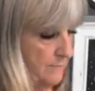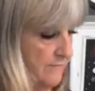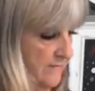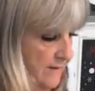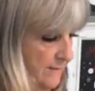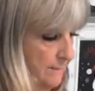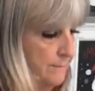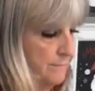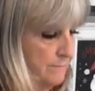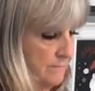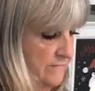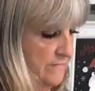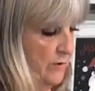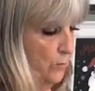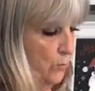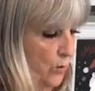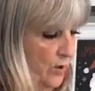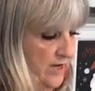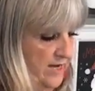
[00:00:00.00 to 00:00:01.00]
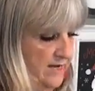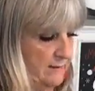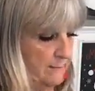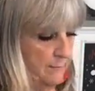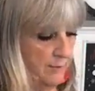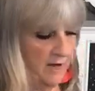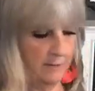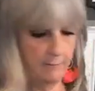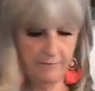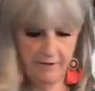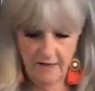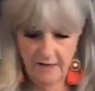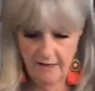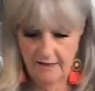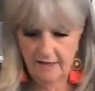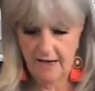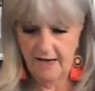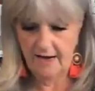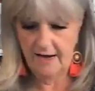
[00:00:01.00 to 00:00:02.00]
the wooden pumpkin
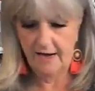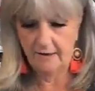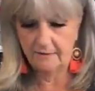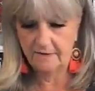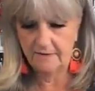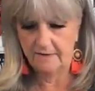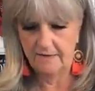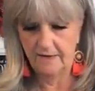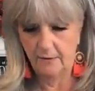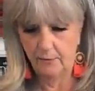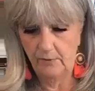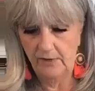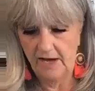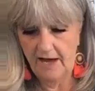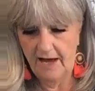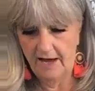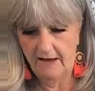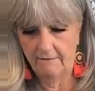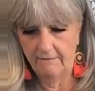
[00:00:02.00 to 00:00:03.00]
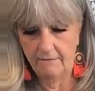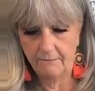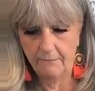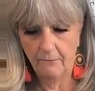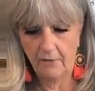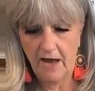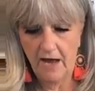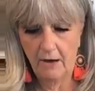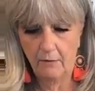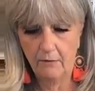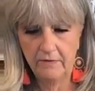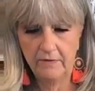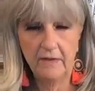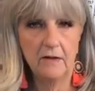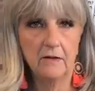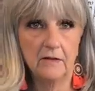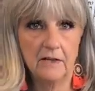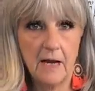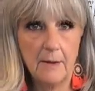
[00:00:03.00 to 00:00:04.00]
cutouts that we have. Well, that
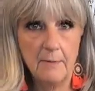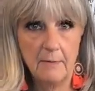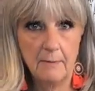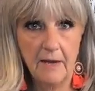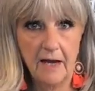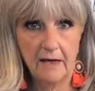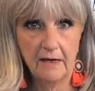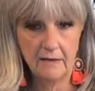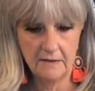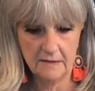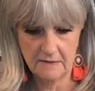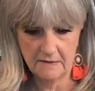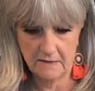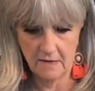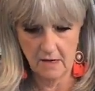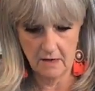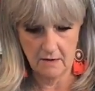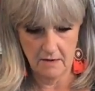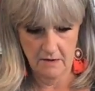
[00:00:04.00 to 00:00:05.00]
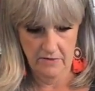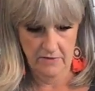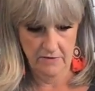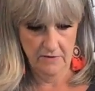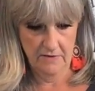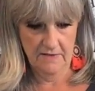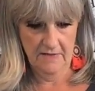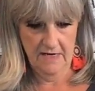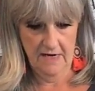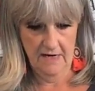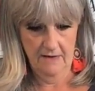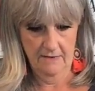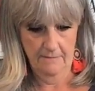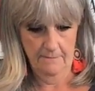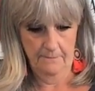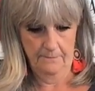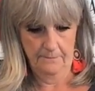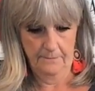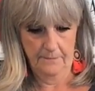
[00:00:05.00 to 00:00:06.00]
are coming back into stock on Thursday.
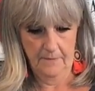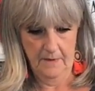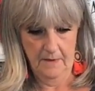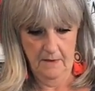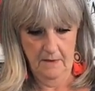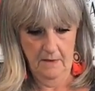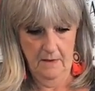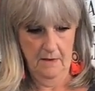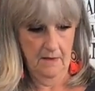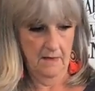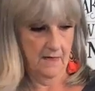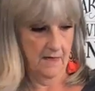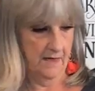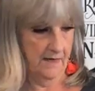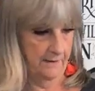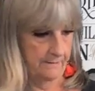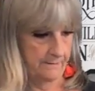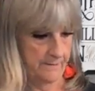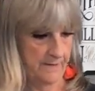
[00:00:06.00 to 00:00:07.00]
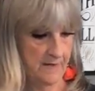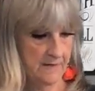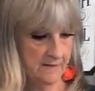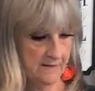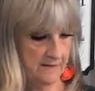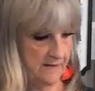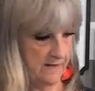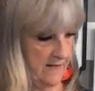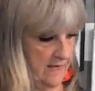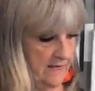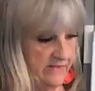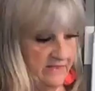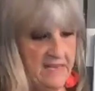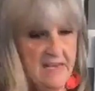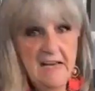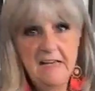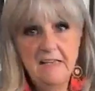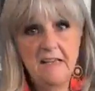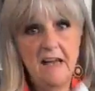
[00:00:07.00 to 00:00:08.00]
Okay, so
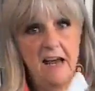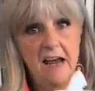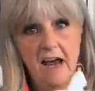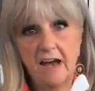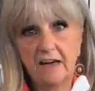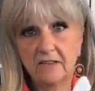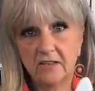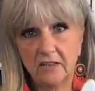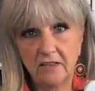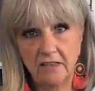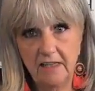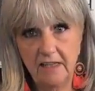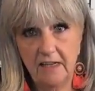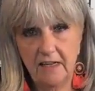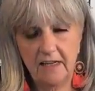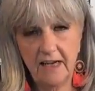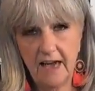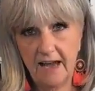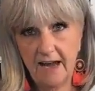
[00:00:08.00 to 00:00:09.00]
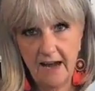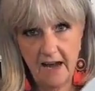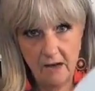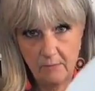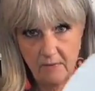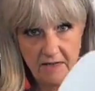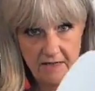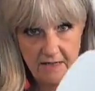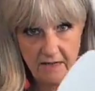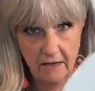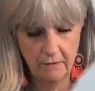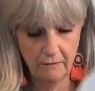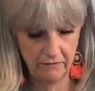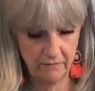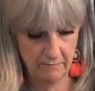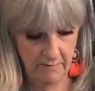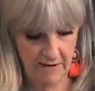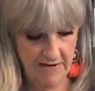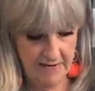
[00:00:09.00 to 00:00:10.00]
these I actually cut out myself
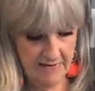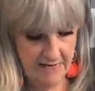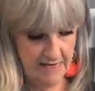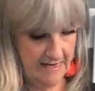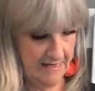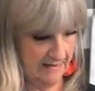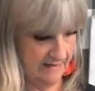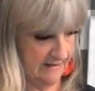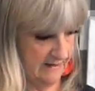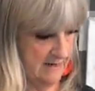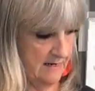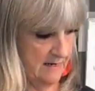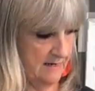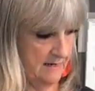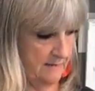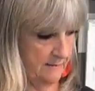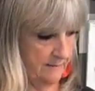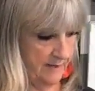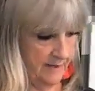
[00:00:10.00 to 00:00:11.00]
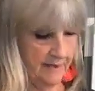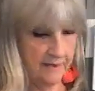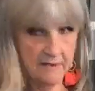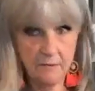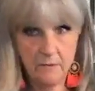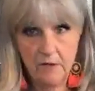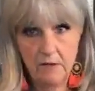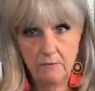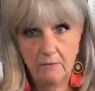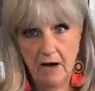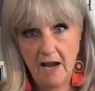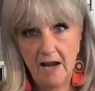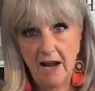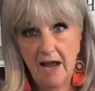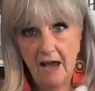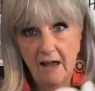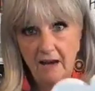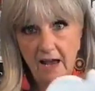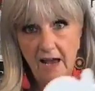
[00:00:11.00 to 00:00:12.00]
and made these because we ran
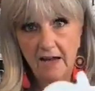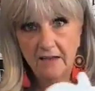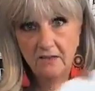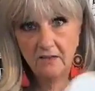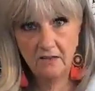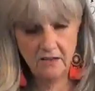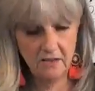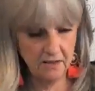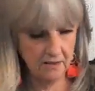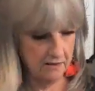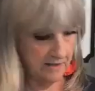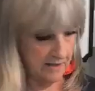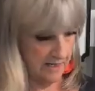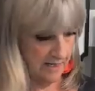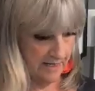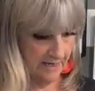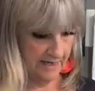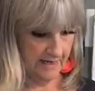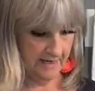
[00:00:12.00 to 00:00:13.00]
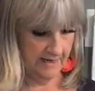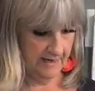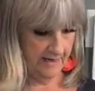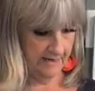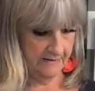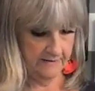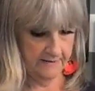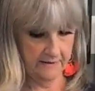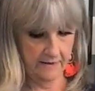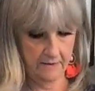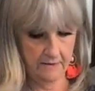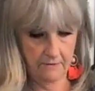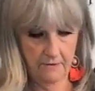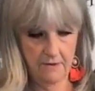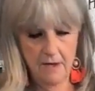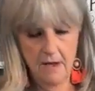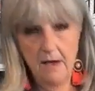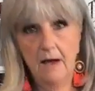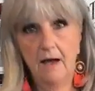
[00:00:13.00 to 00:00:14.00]
out last year, and so
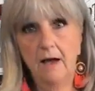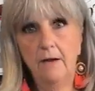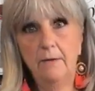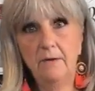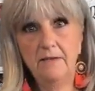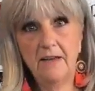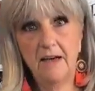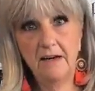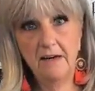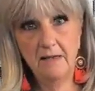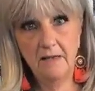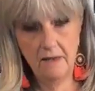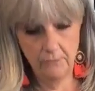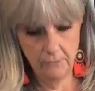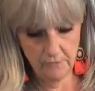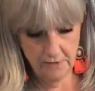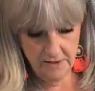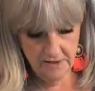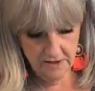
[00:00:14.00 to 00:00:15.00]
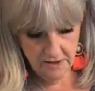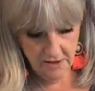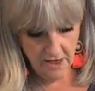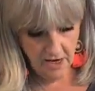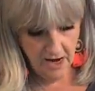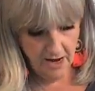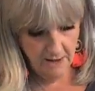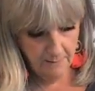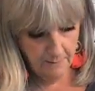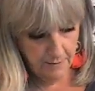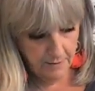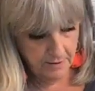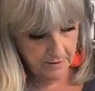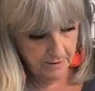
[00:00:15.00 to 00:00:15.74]
I went down to the wood shop,